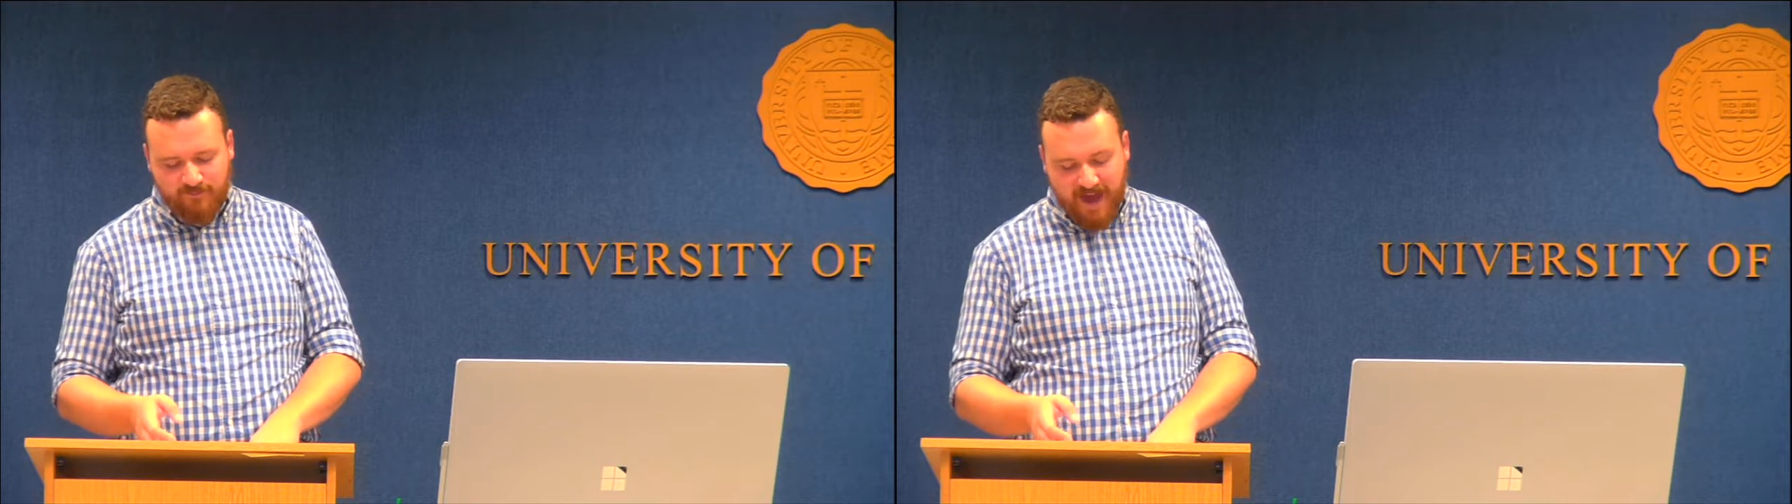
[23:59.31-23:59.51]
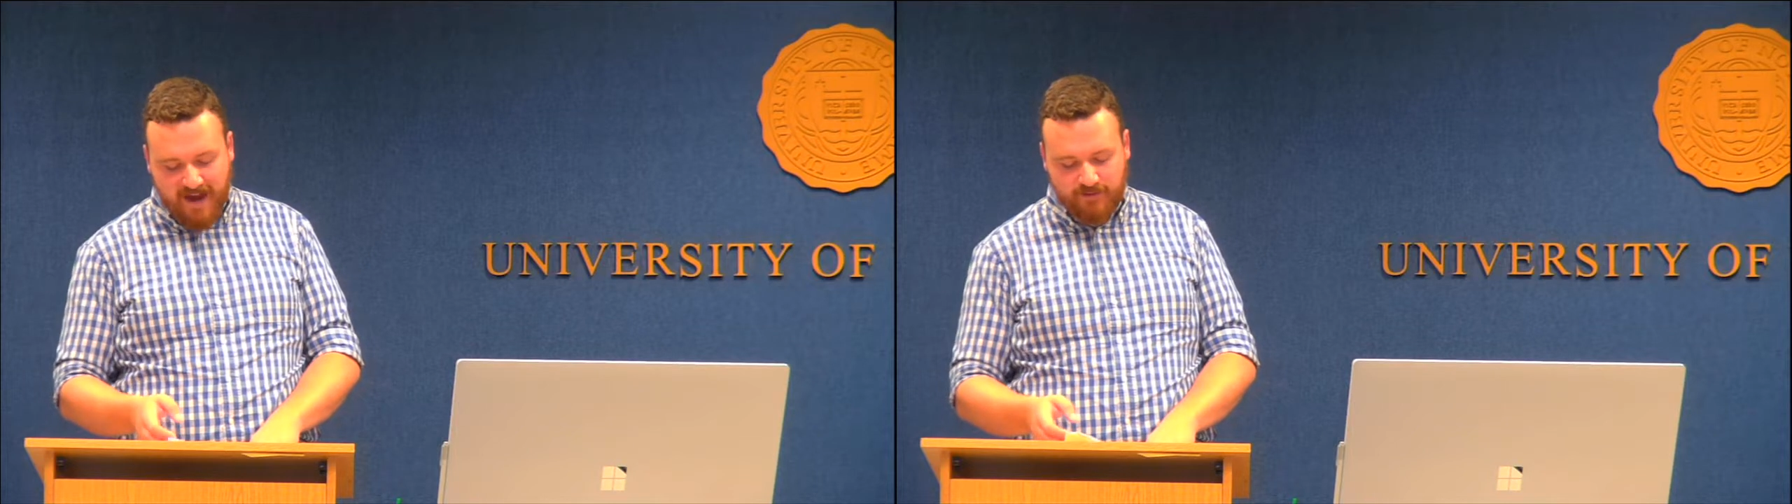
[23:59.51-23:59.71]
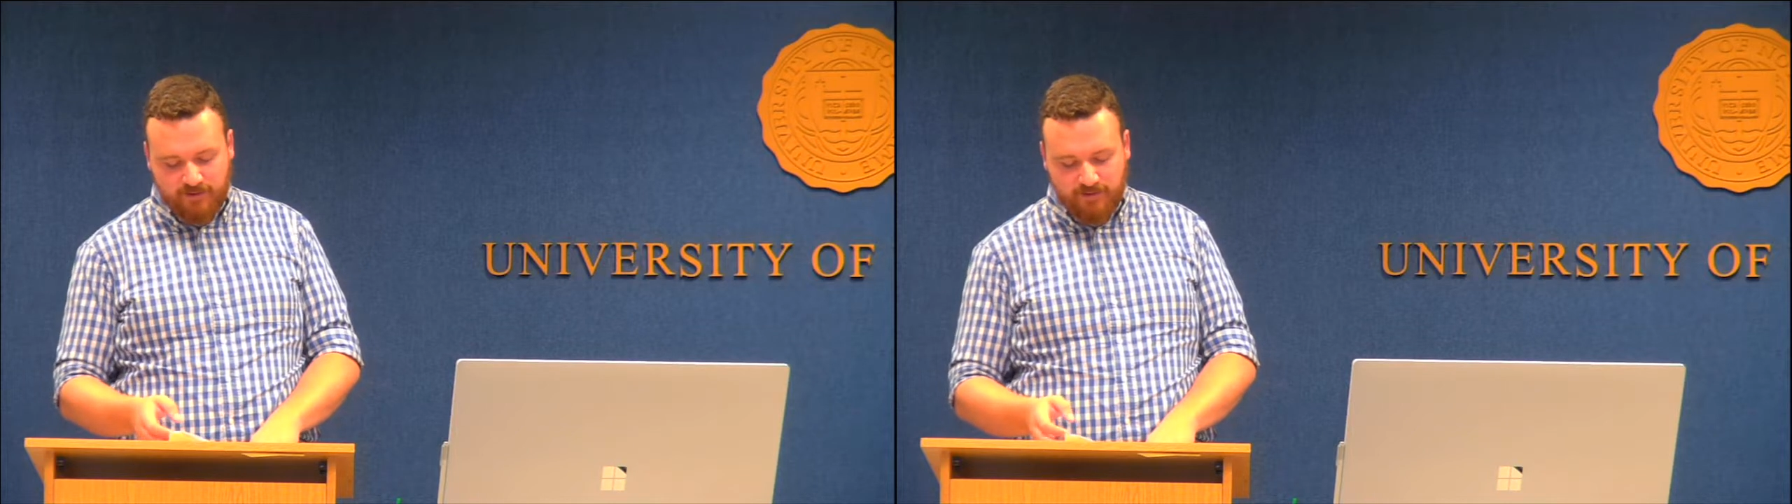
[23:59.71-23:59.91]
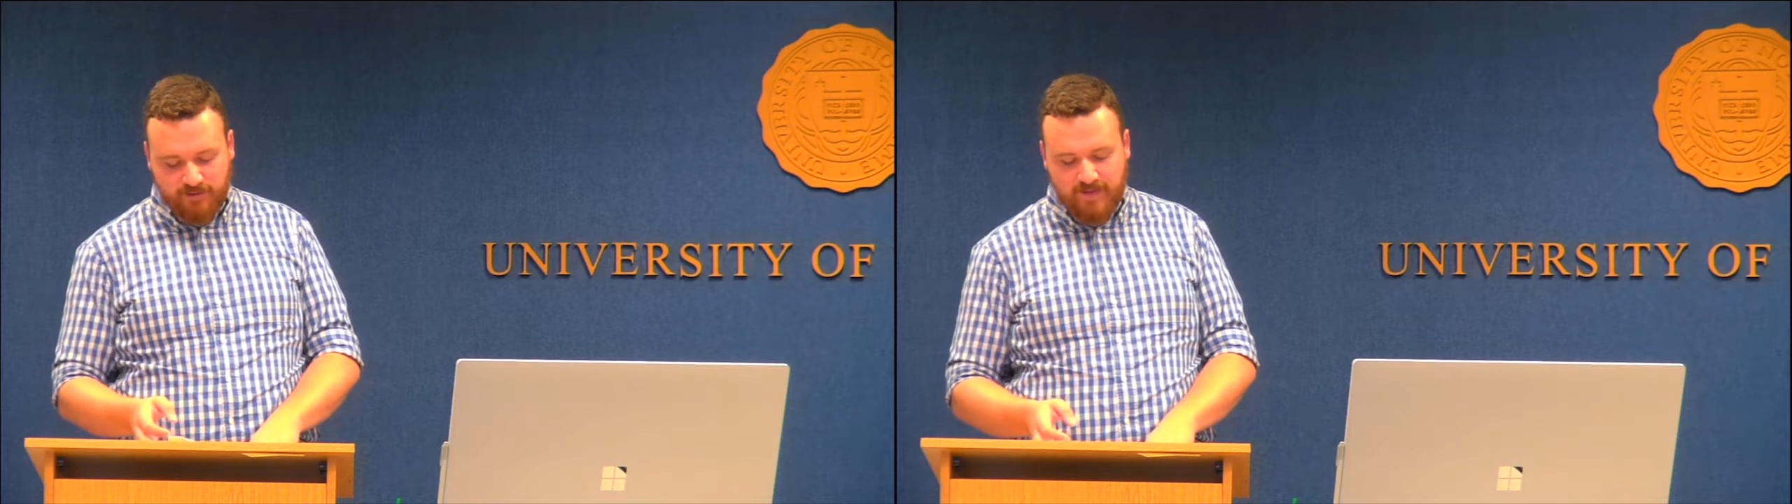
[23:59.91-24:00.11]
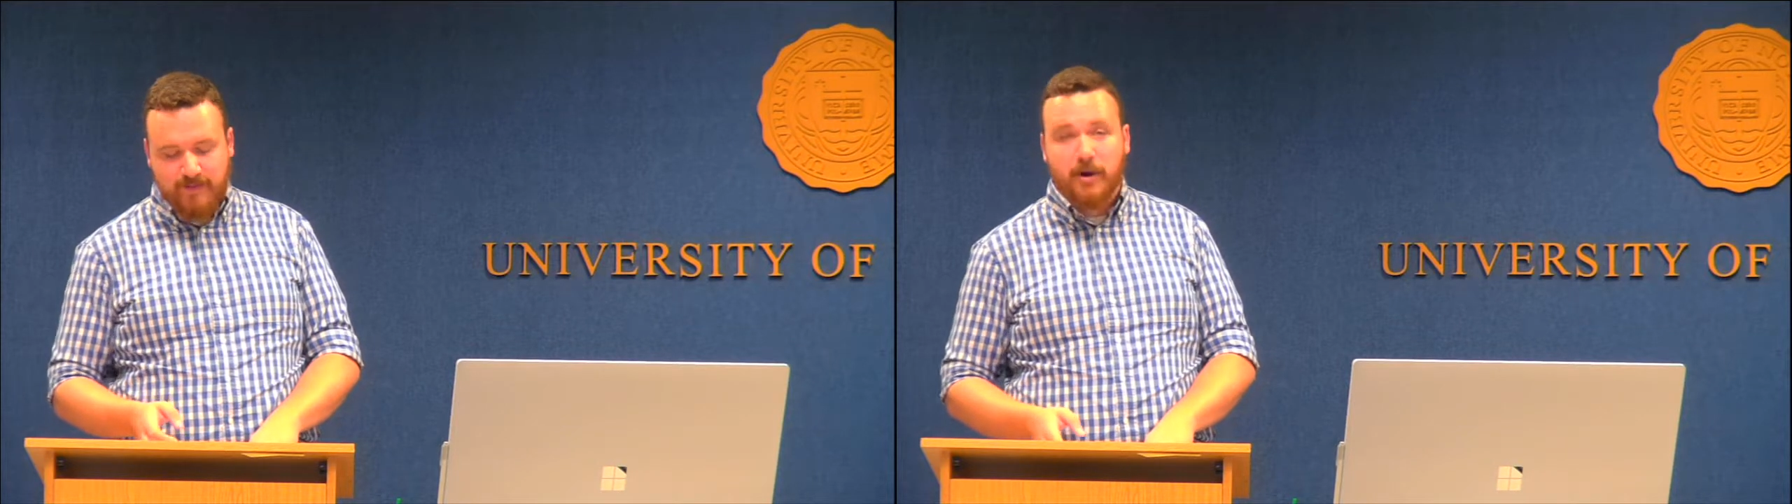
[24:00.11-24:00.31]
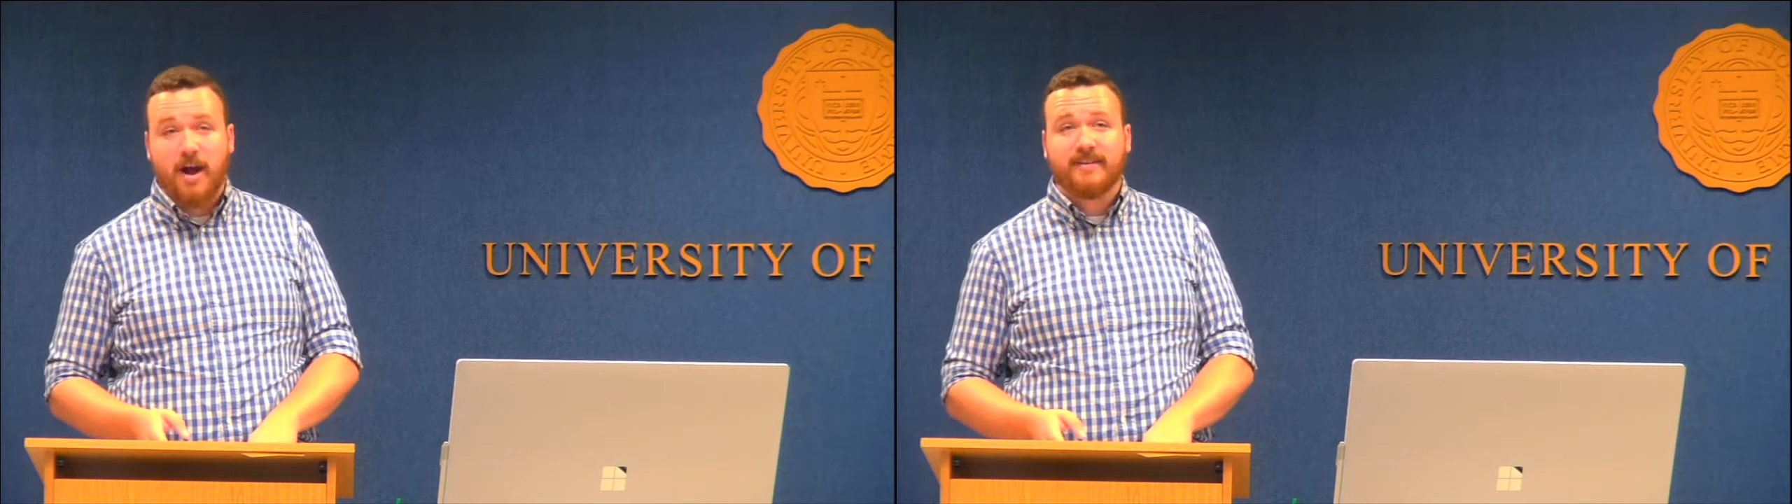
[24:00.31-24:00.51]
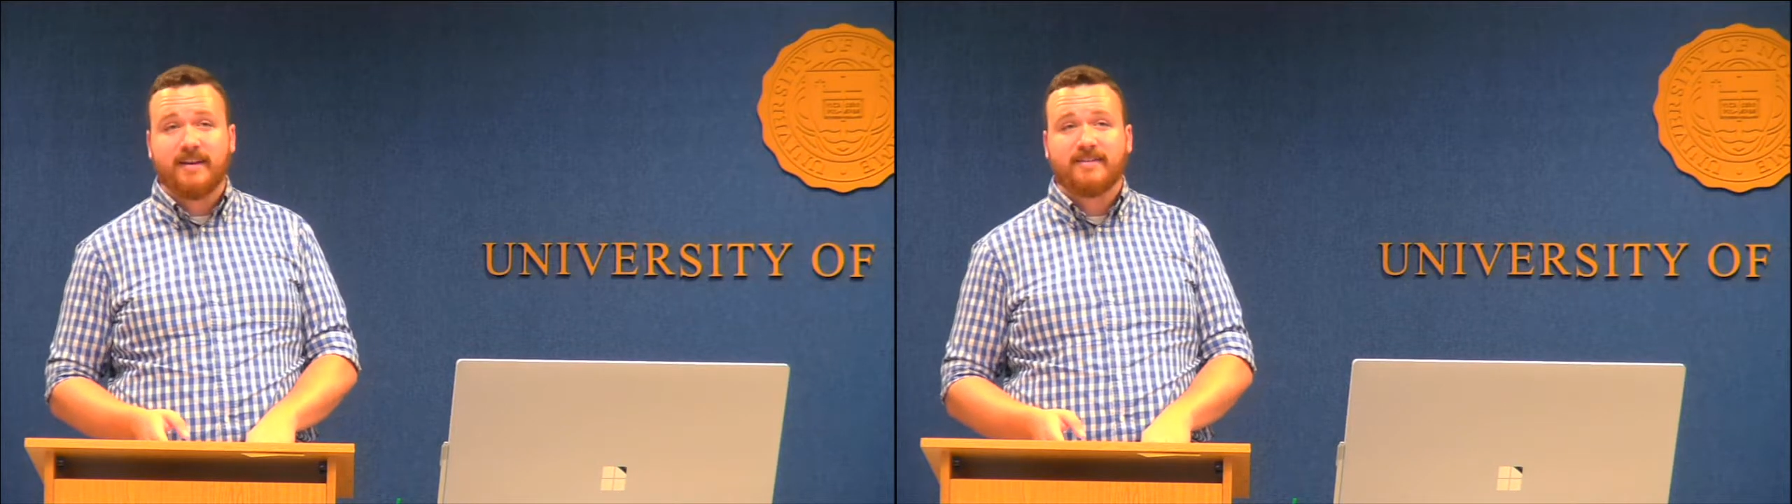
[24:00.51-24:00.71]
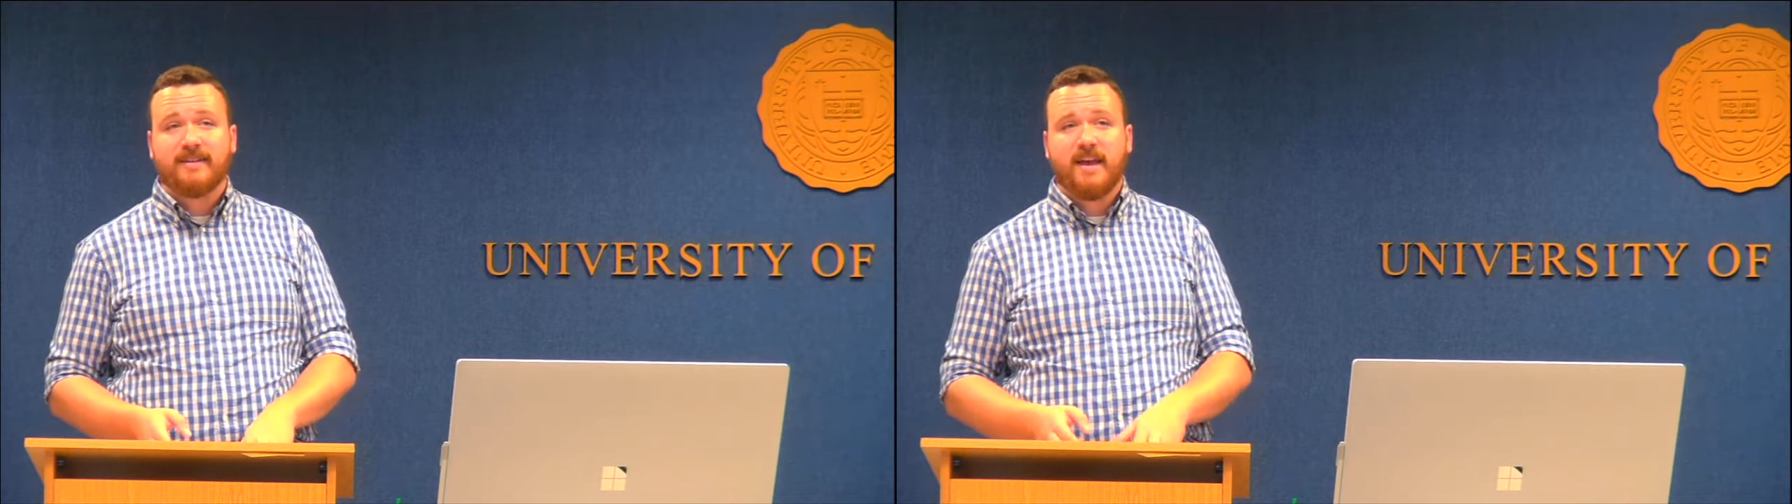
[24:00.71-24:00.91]
factors in the
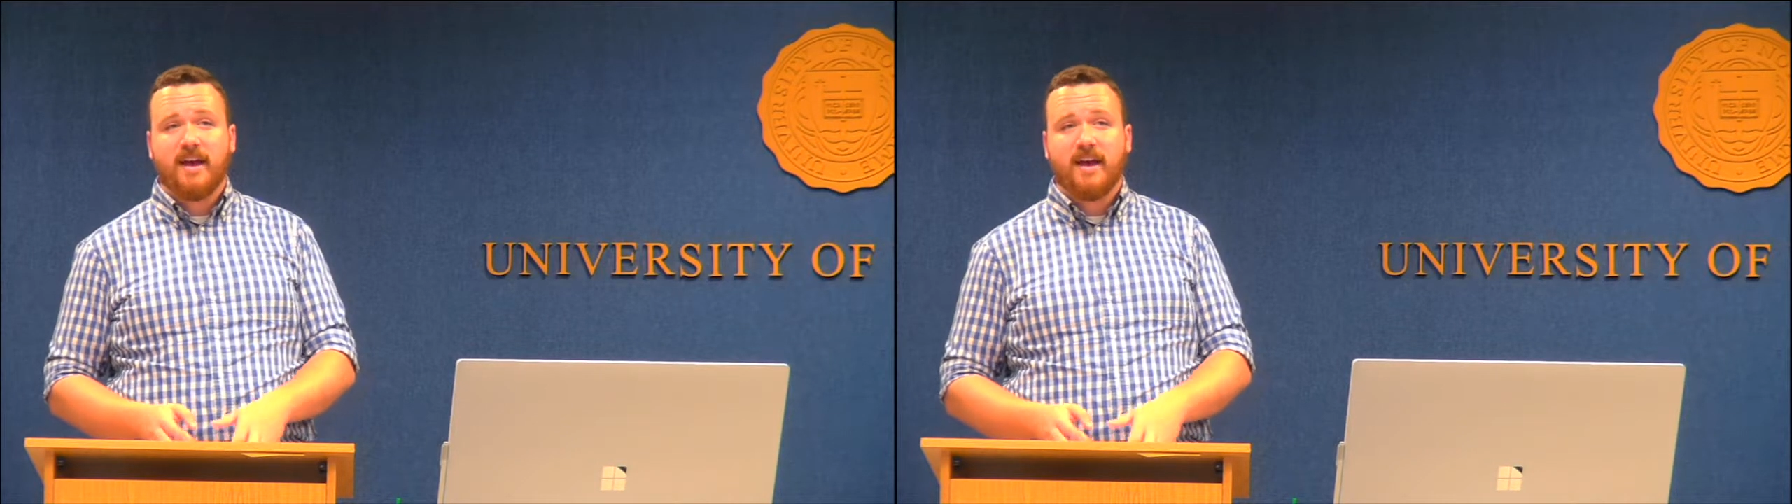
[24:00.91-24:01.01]
process